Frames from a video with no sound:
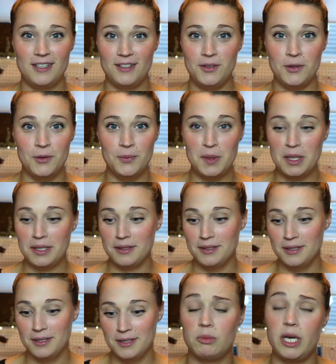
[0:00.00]
Oh man.
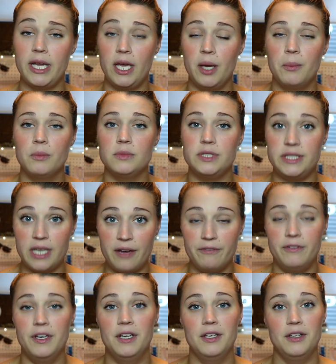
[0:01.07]
I am
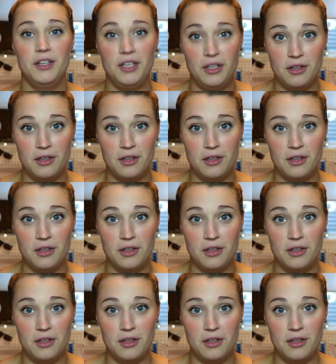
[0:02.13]
definitely,